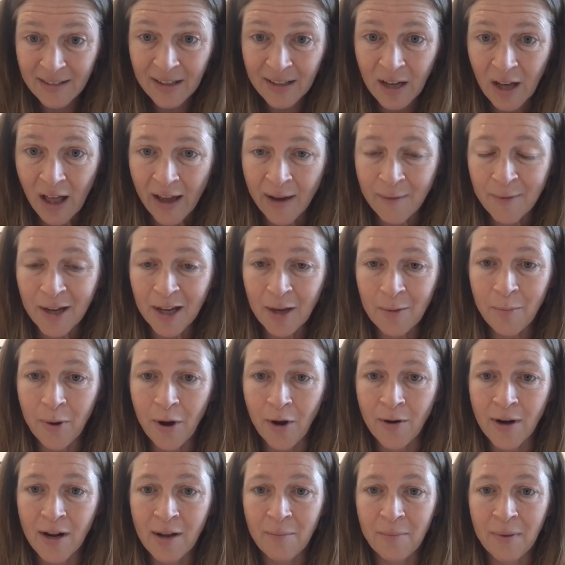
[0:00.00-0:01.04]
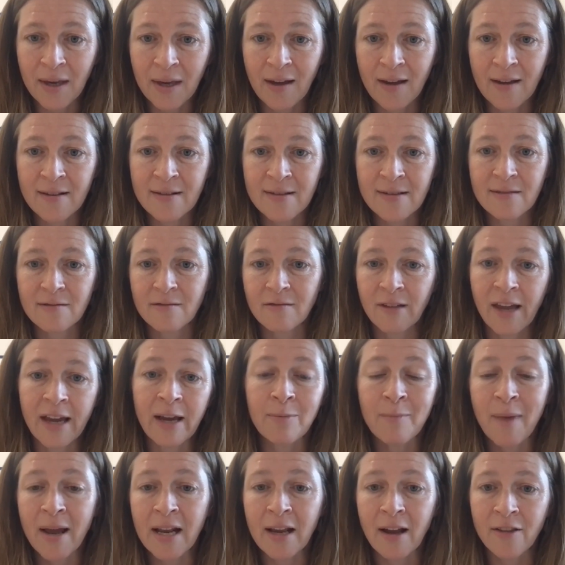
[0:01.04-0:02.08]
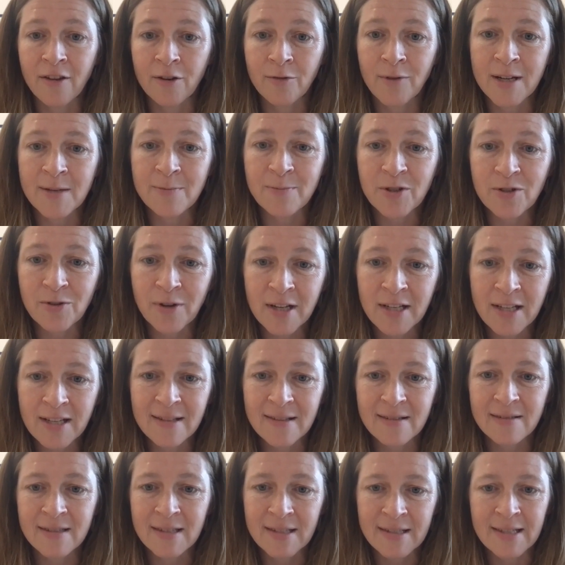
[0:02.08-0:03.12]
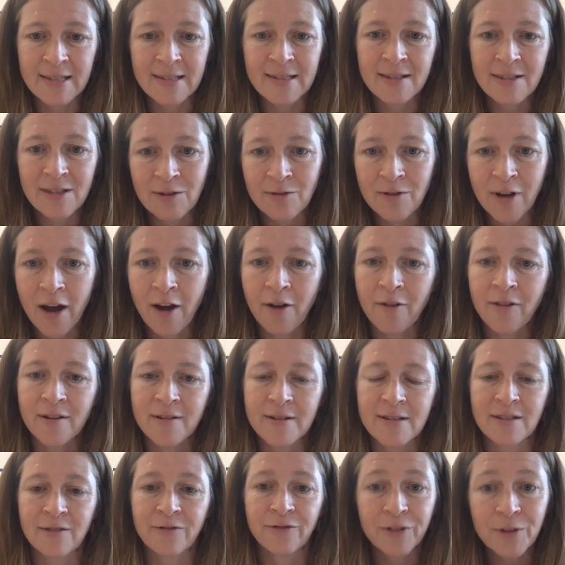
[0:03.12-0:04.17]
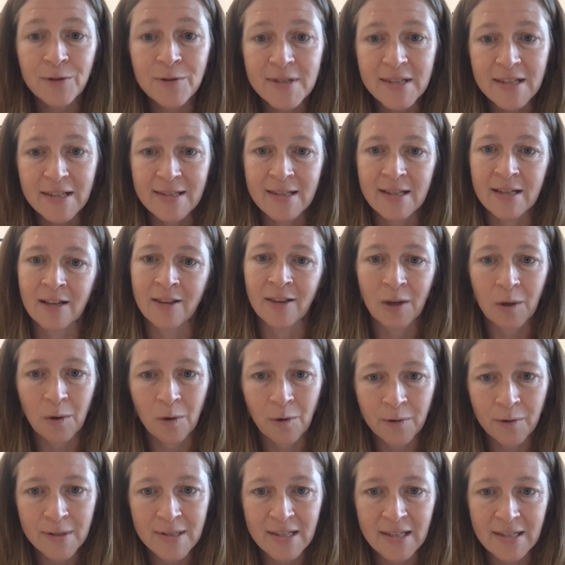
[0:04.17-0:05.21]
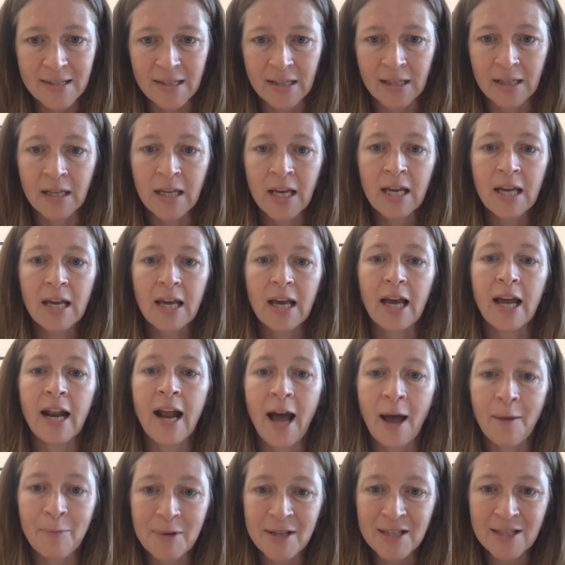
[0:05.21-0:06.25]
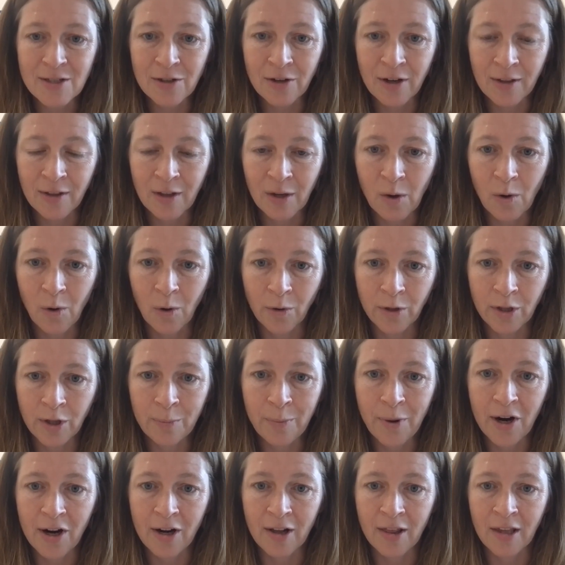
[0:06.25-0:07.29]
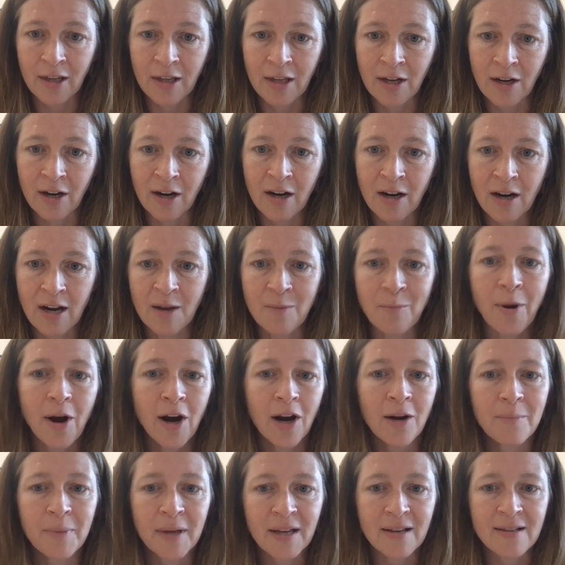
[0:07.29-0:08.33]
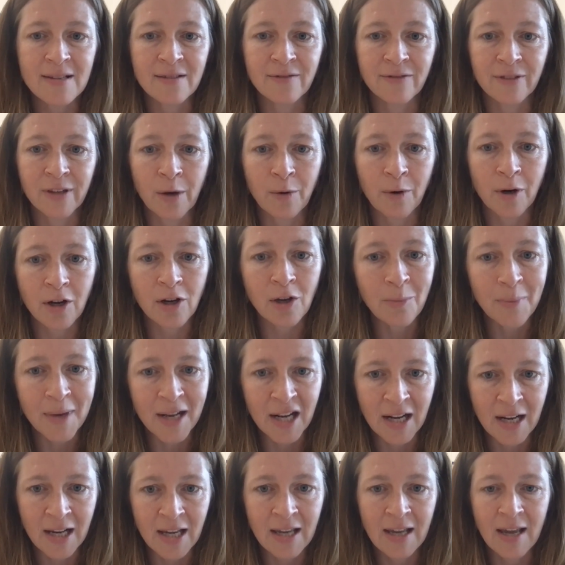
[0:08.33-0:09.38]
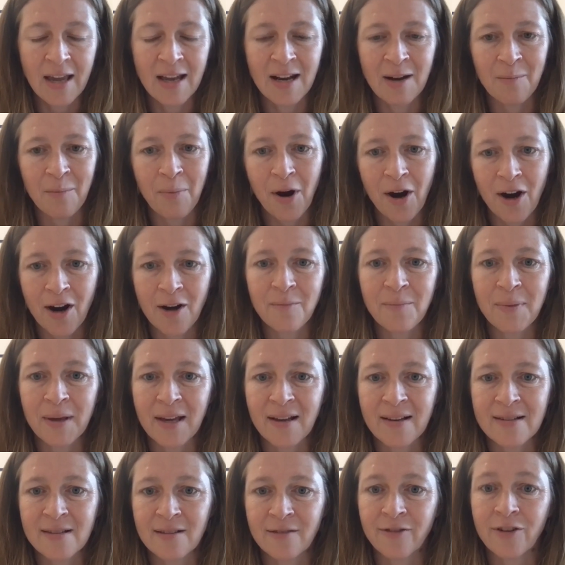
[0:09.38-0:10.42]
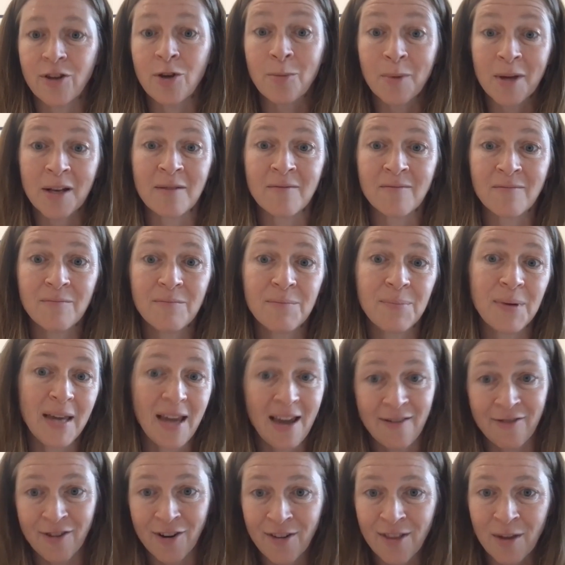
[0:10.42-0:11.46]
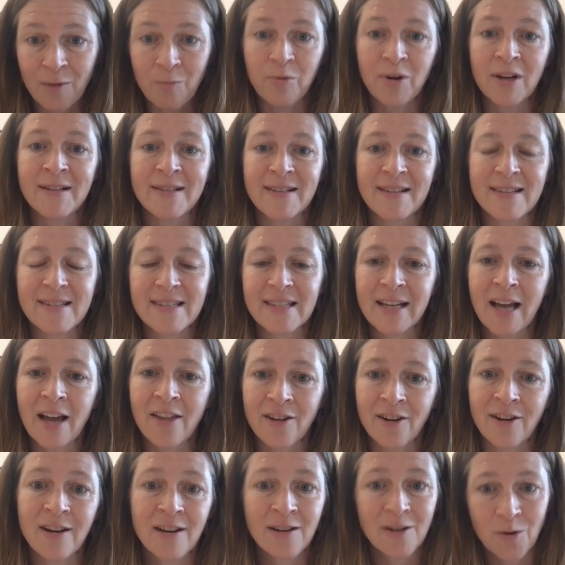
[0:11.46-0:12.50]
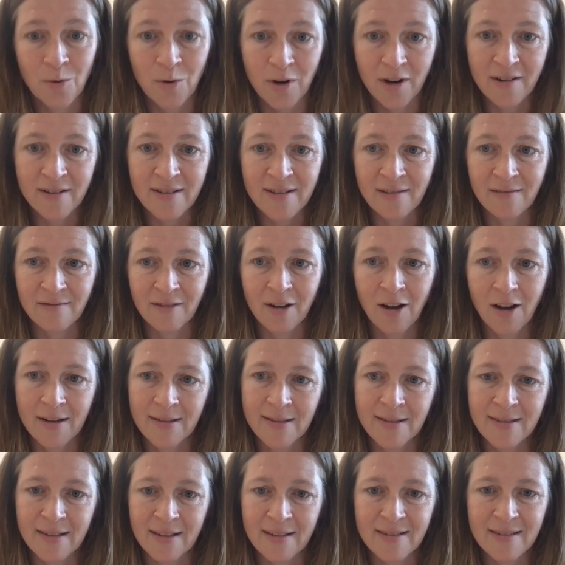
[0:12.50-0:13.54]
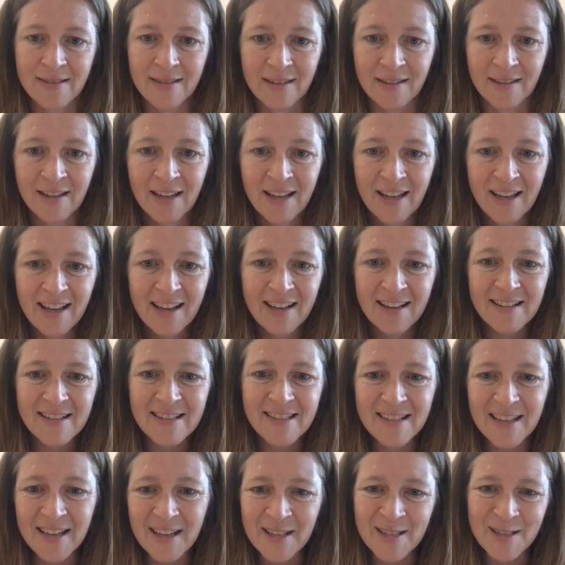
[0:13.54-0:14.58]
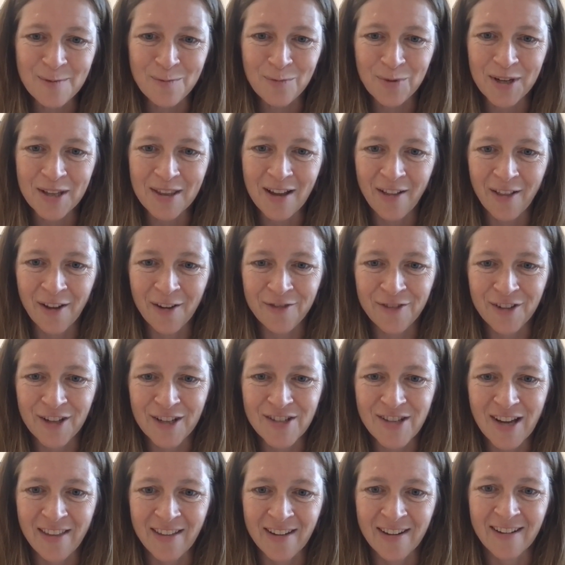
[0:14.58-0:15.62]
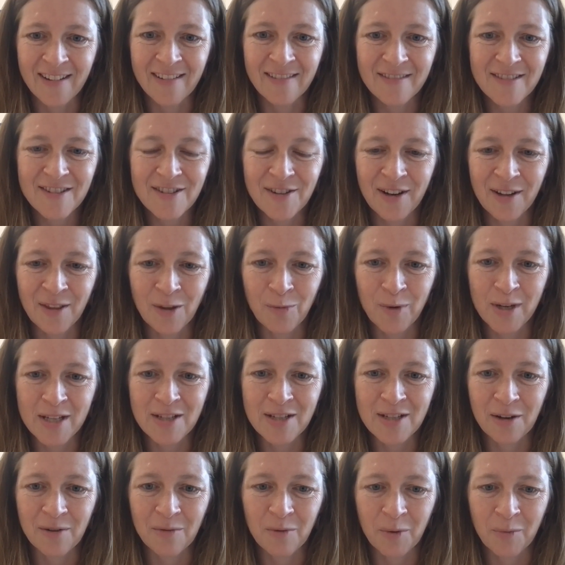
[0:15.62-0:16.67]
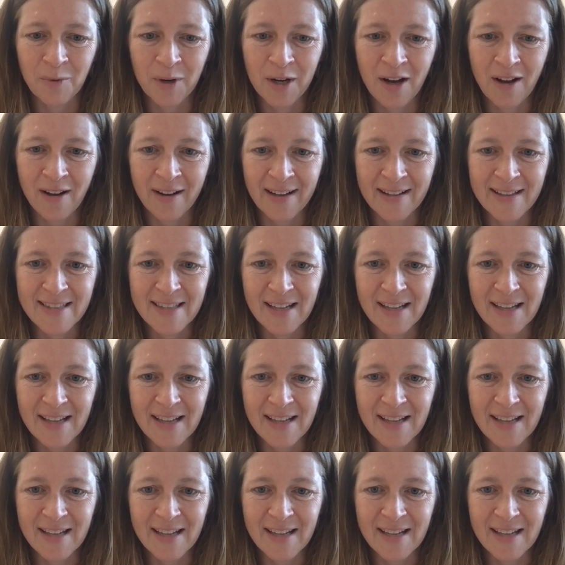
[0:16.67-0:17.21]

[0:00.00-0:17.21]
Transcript: a climate component because, like many other respiratory diseases, you know, there's the flu season and the cold season. It happens during the colder part of the year, in part because of lower humidity and in part because of human behavior that brings us together indoors and causes us to sneeze and breathe all over each other during the winter when we all get